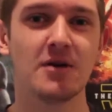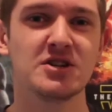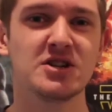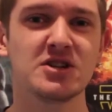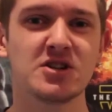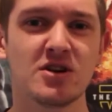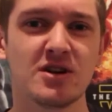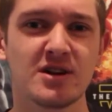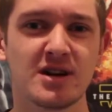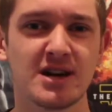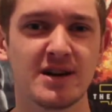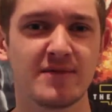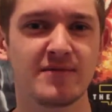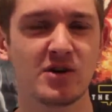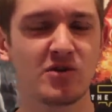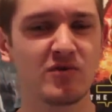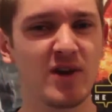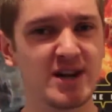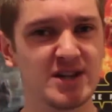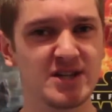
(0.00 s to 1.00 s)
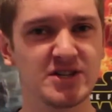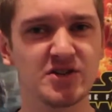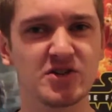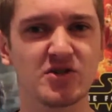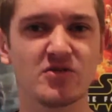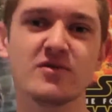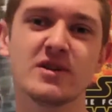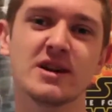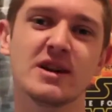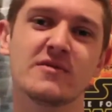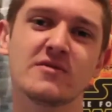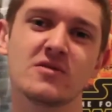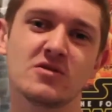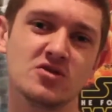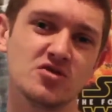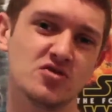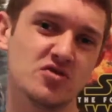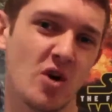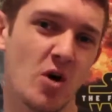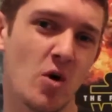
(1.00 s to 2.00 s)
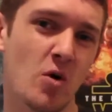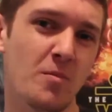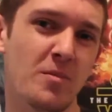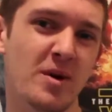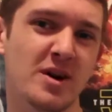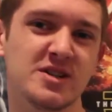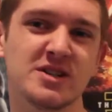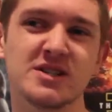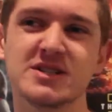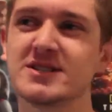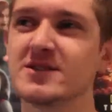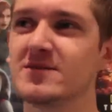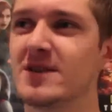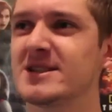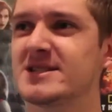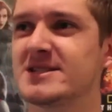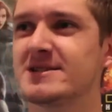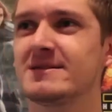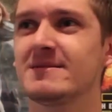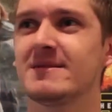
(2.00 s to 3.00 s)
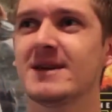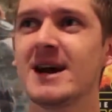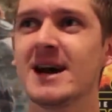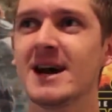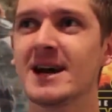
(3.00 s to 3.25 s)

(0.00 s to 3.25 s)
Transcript: She's got kind of a greater degree of control, but she still hasn't